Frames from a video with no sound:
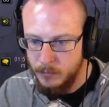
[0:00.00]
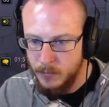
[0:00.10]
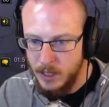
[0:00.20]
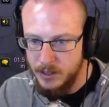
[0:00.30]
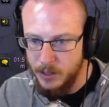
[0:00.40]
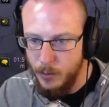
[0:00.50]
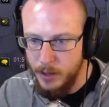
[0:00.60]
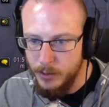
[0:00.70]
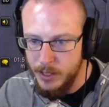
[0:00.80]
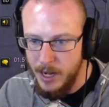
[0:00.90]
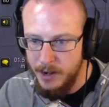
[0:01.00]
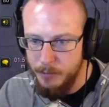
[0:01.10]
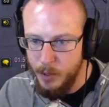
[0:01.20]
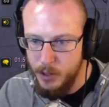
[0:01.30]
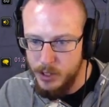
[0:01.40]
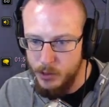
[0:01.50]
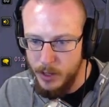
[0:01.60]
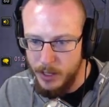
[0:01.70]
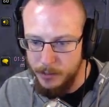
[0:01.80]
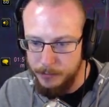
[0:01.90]
It's like, why don't I have Purge the
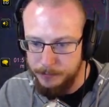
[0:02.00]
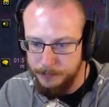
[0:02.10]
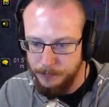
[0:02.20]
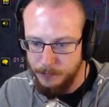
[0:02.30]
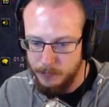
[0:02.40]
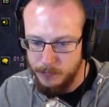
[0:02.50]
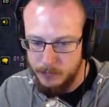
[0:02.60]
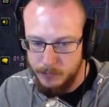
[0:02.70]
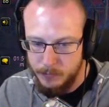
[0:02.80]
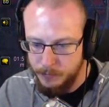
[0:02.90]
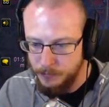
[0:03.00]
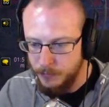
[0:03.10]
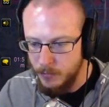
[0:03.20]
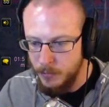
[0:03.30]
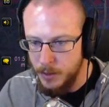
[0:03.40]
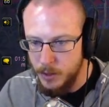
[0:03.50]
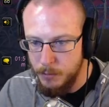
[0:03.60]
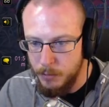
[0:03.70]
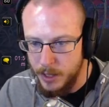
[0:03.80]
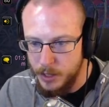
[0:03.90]
Wicked? I took
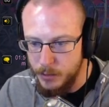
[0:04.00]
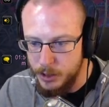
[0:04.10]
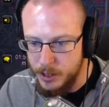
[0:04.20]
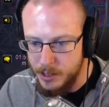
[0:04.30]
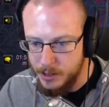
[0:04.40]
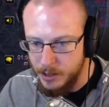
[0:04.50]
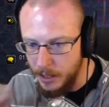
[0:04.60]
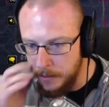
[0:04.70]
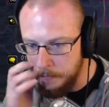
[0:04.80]
playing too much disc tonight.